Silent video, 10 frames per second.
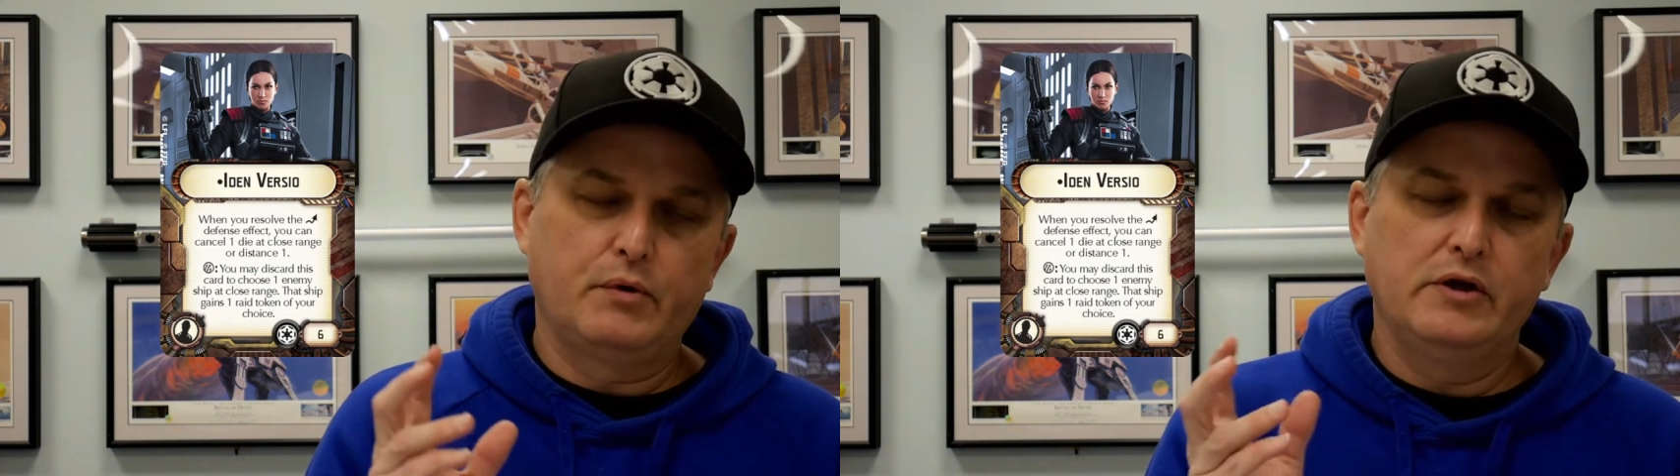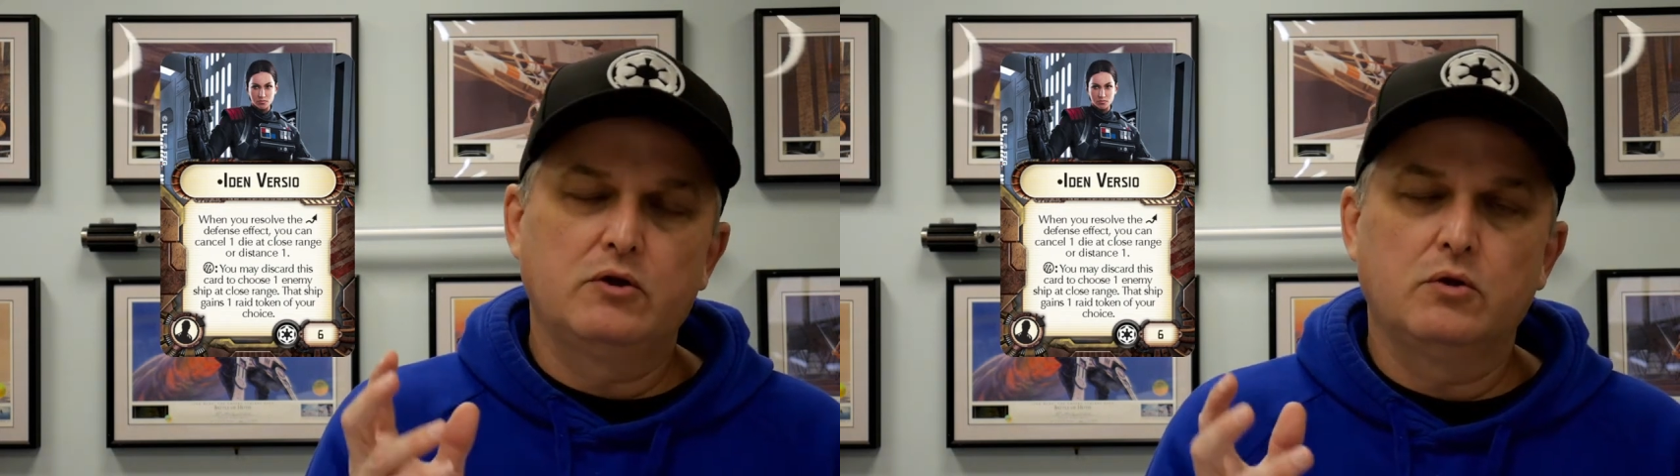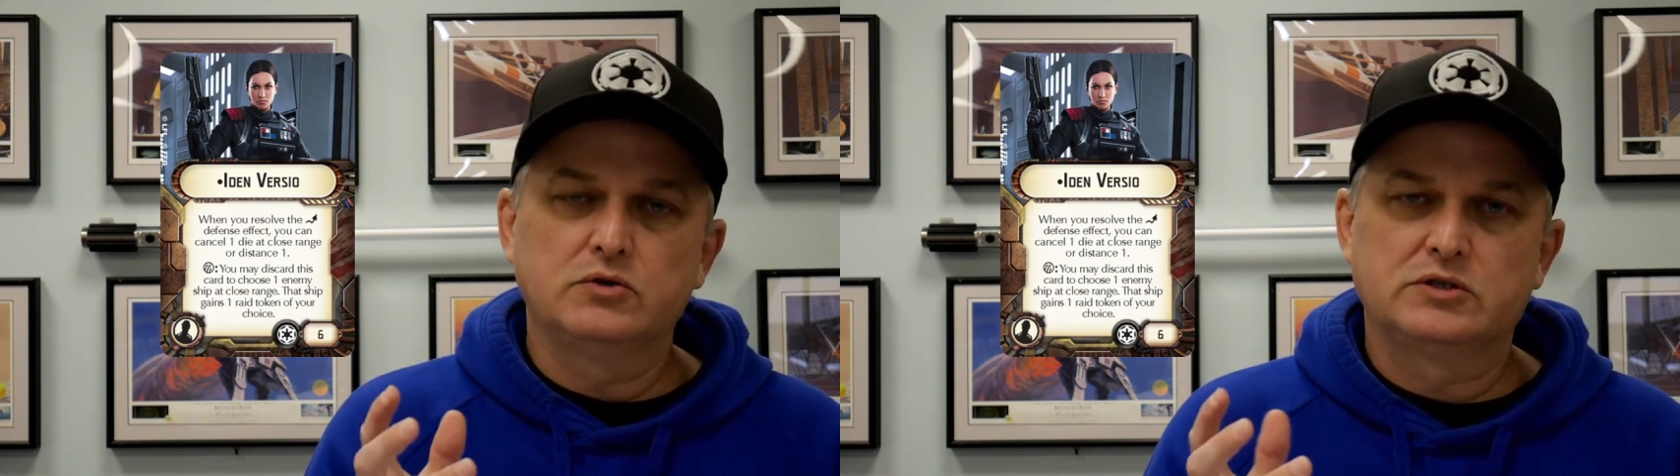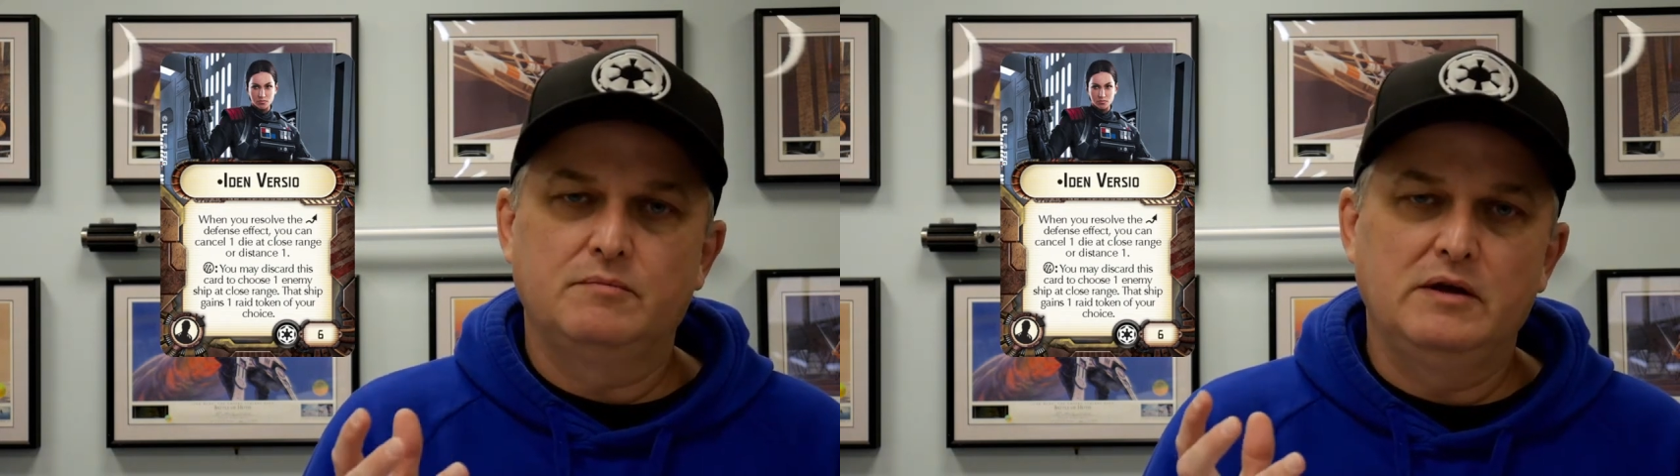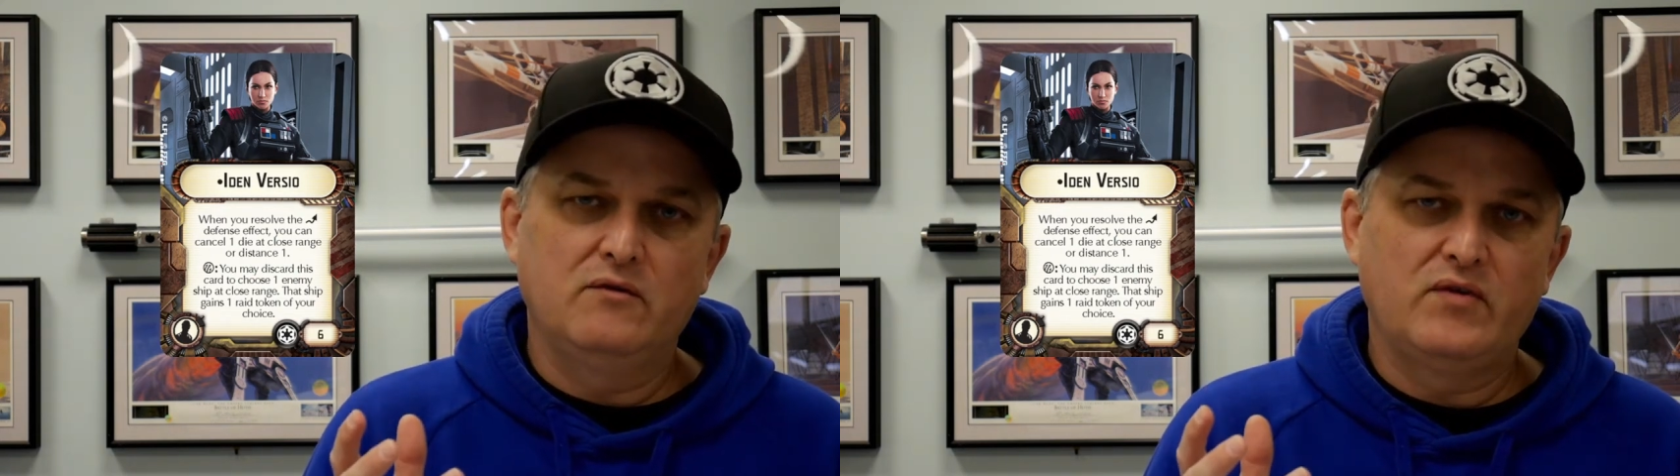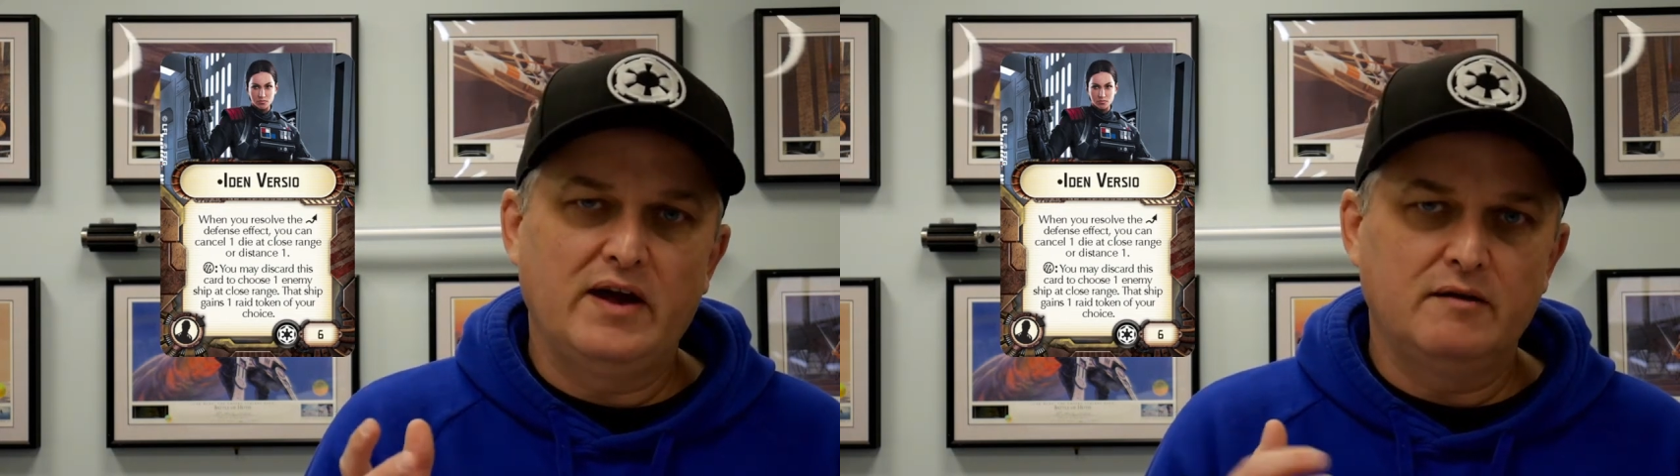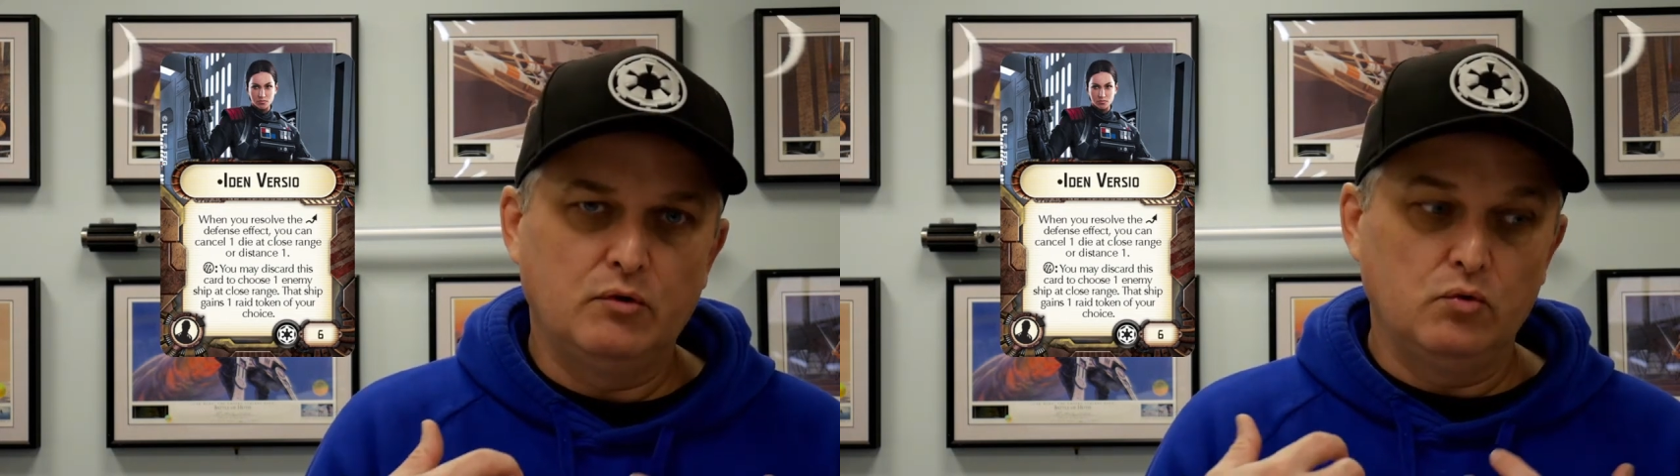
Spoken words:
close to being viable